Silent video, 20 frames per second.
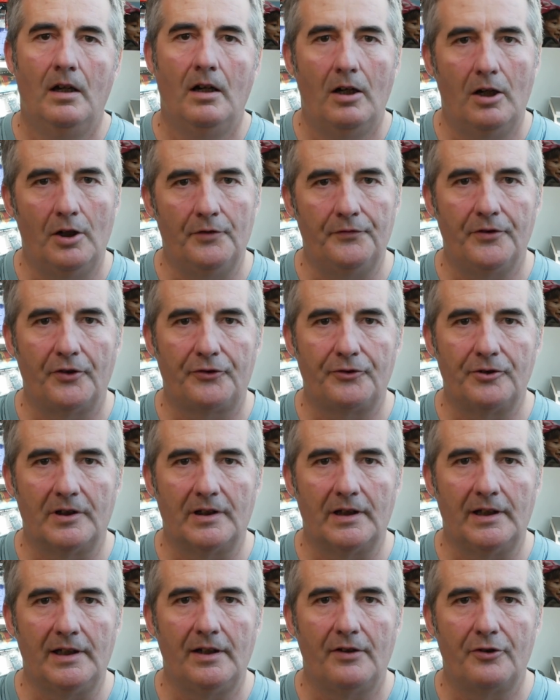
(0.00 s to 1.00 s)

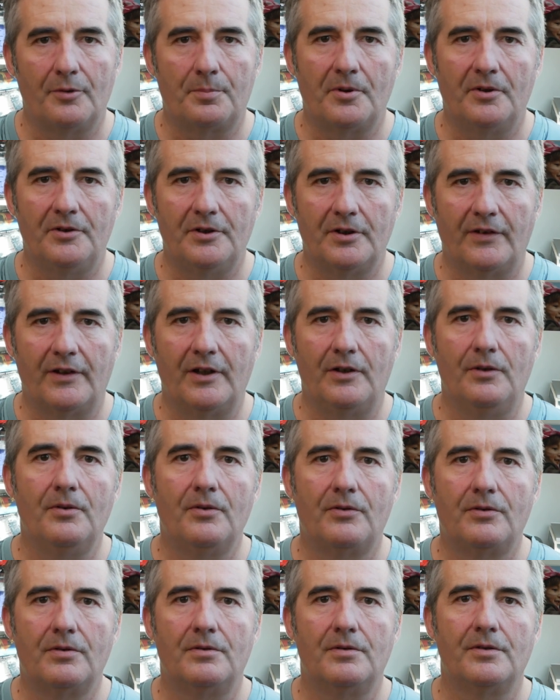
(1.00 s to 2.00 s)
Unfortunately, the product they use
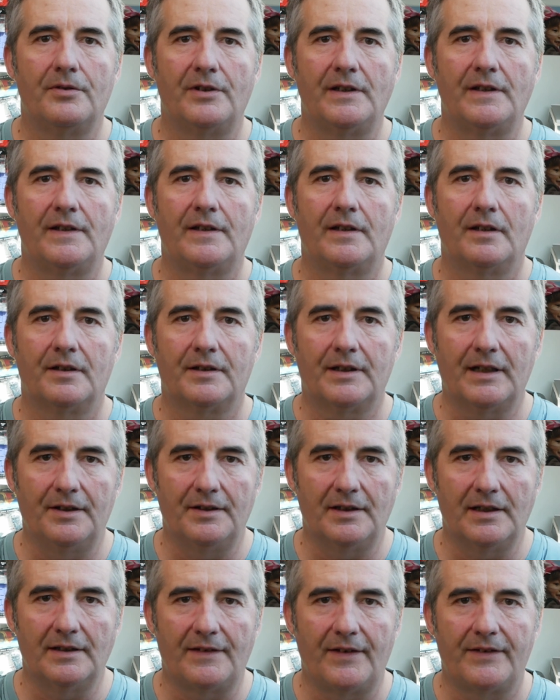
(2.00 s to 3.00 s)
to do this can
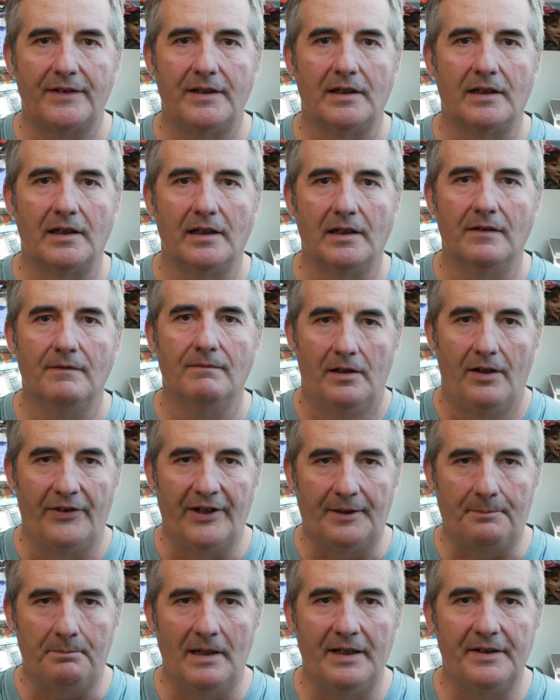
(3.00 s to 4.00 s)
get sticky. They
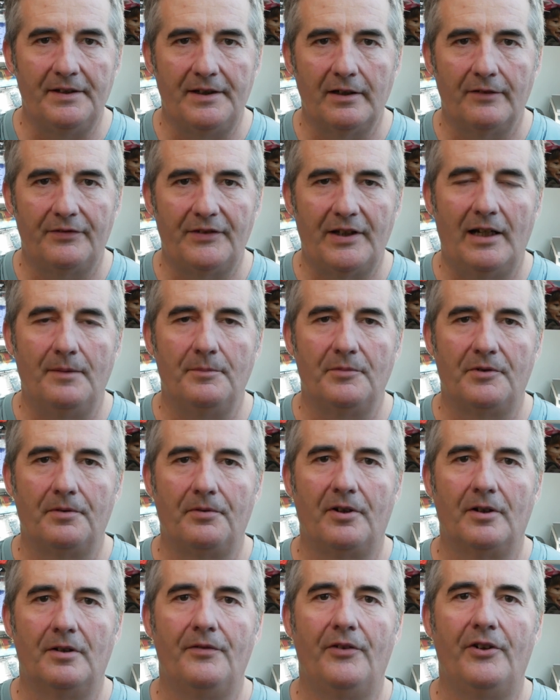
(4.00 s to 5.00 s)
had plenty of time to
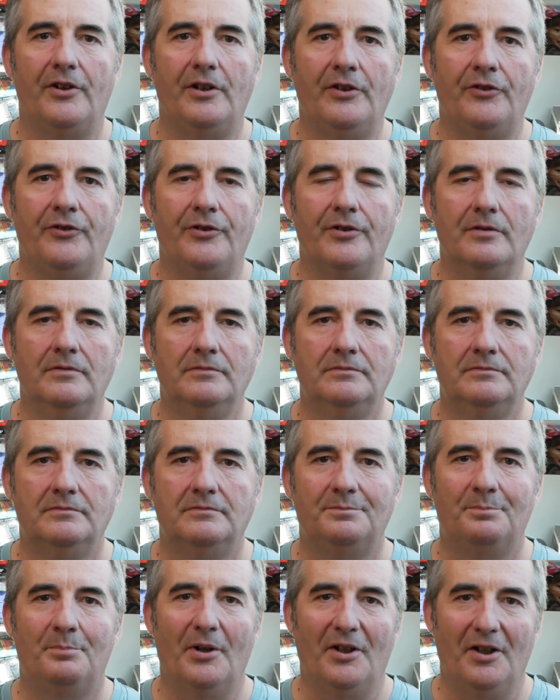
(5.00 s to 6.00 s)
solve the issue,
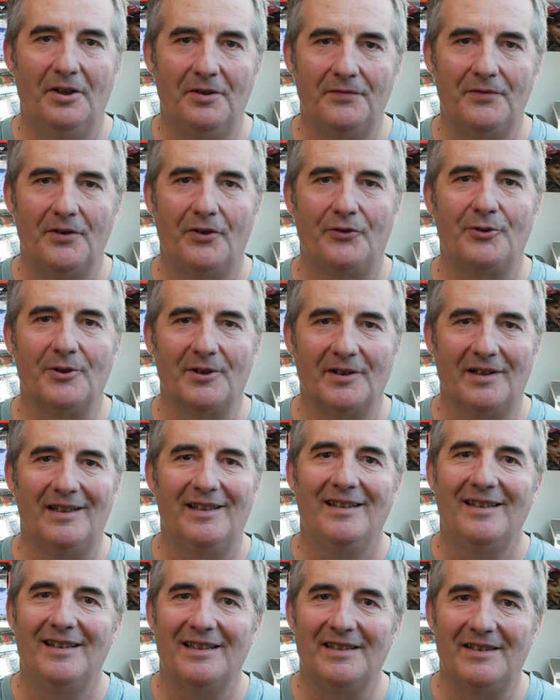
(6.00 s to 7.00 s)
but
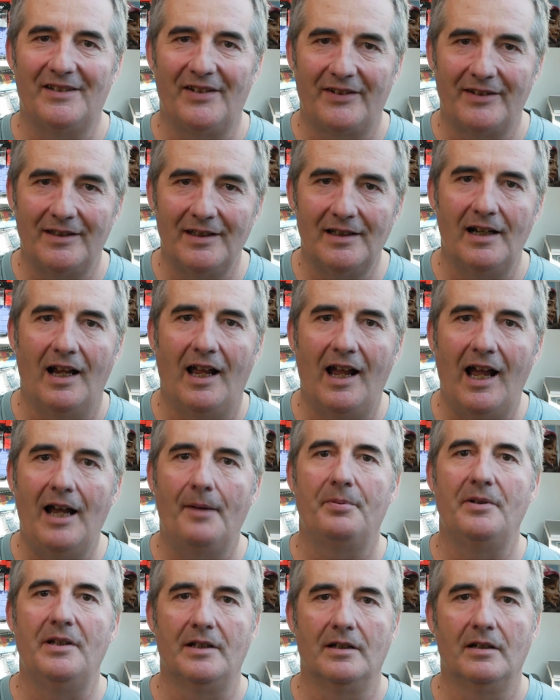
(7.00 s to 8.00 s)
unfortunately, it's still
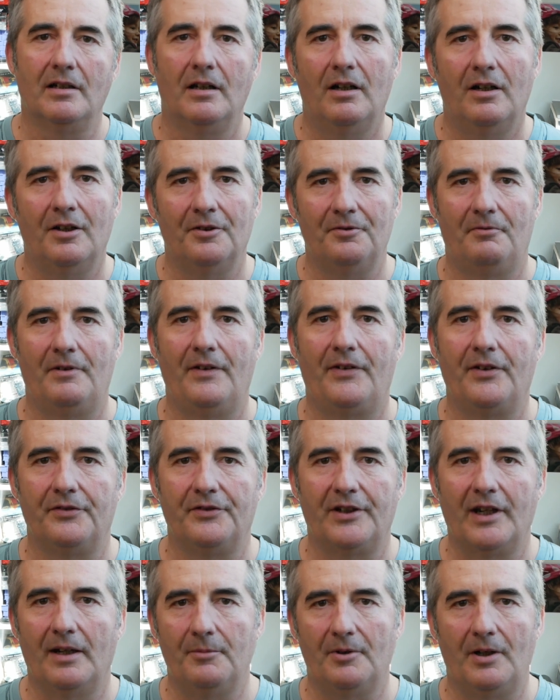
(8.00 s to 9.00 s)
happening on
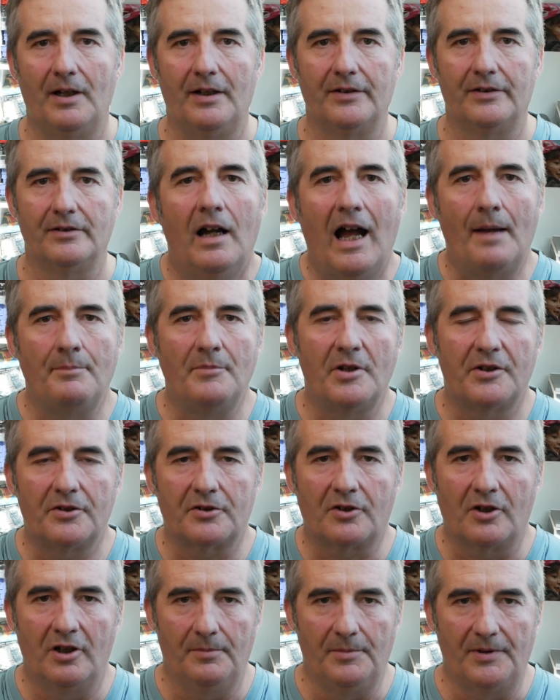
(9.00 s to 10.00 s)
recent cameras. I'm not a
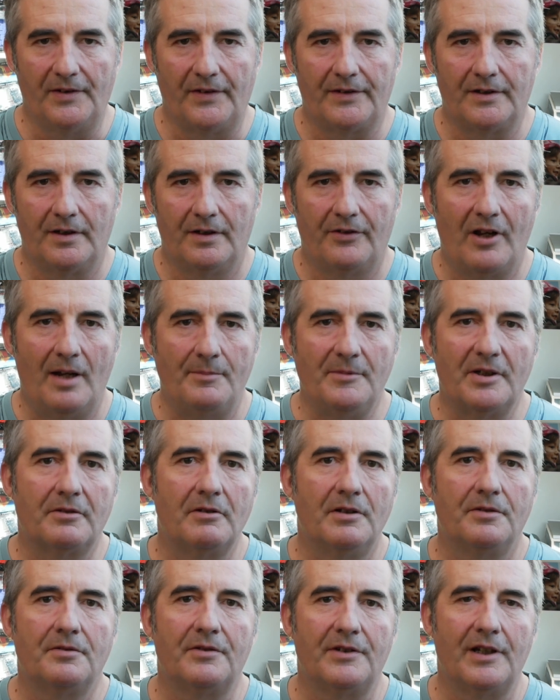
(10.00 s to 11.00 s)
chemist, so I'm not
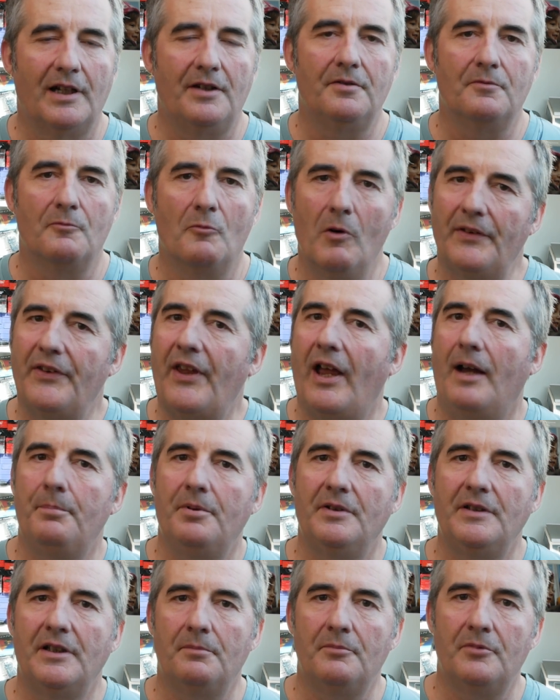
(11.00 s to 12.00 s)
going to tell you what
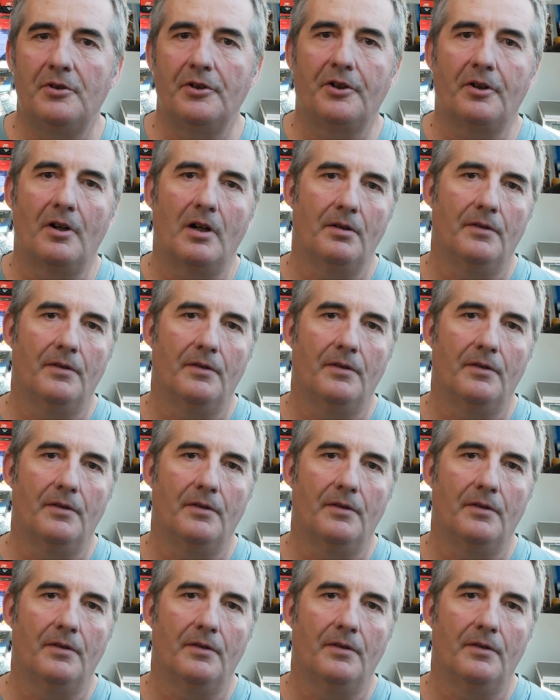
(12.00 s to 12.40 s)
happened at molecular